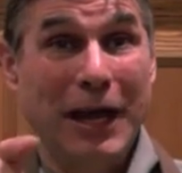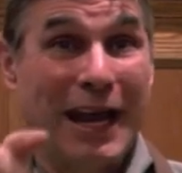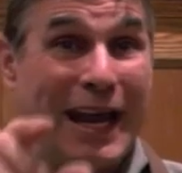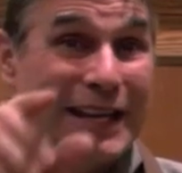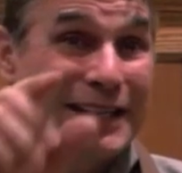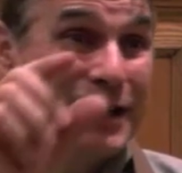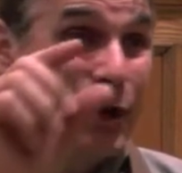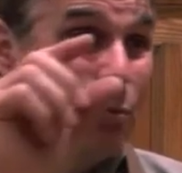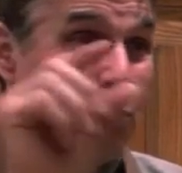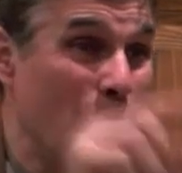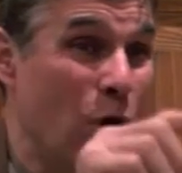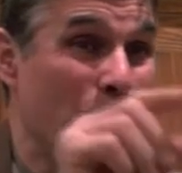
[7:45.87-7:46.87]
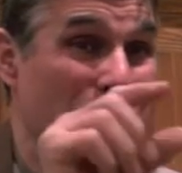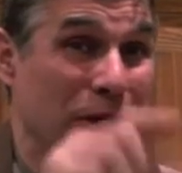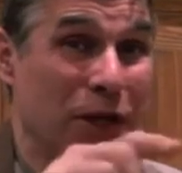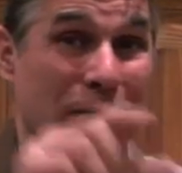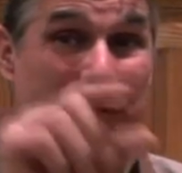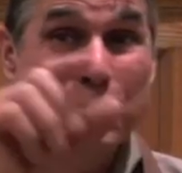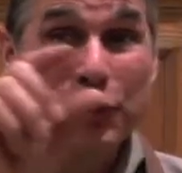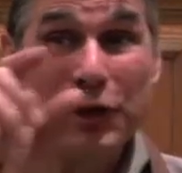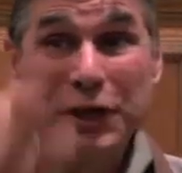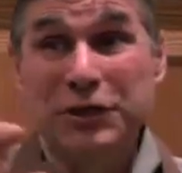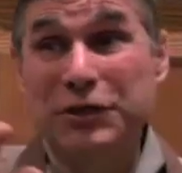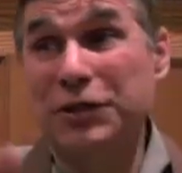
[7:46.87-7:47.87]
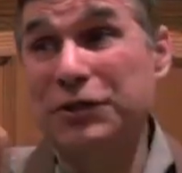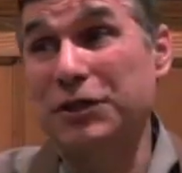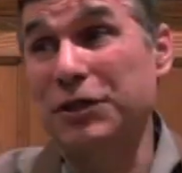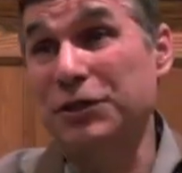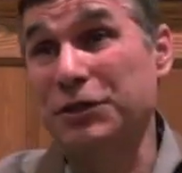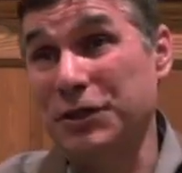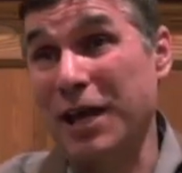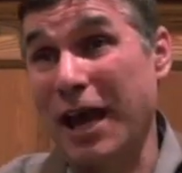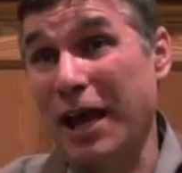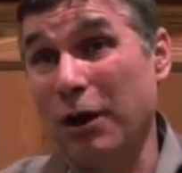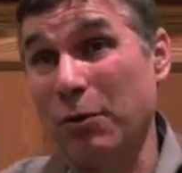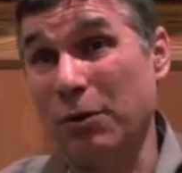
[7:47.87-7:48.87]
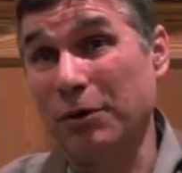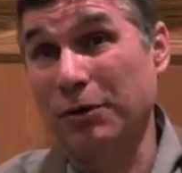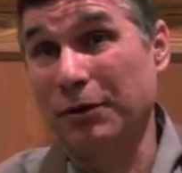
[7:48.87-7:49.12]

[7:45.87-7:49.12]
as the moment of your existence now